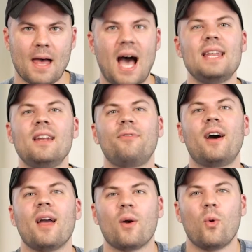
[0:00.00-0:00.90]

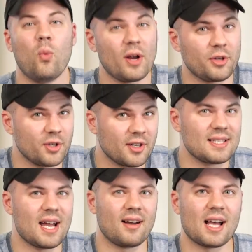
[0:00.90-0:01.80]
Identify where your
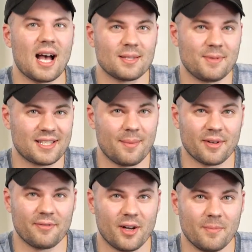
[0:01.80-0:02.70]
desire to gossip is
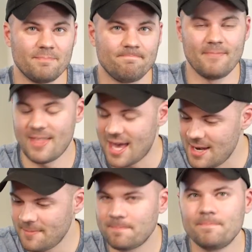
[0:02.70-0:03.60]
coming from.
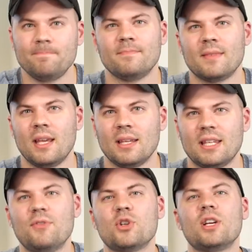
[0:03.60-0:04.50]
Then,
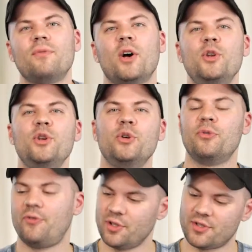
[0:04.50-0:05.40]
give yourself a new
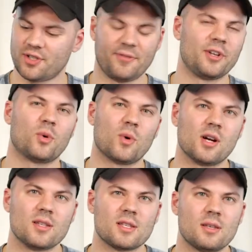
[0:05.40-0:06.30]
filter for your
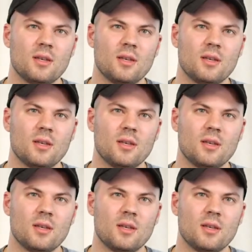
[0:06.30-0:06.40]
words.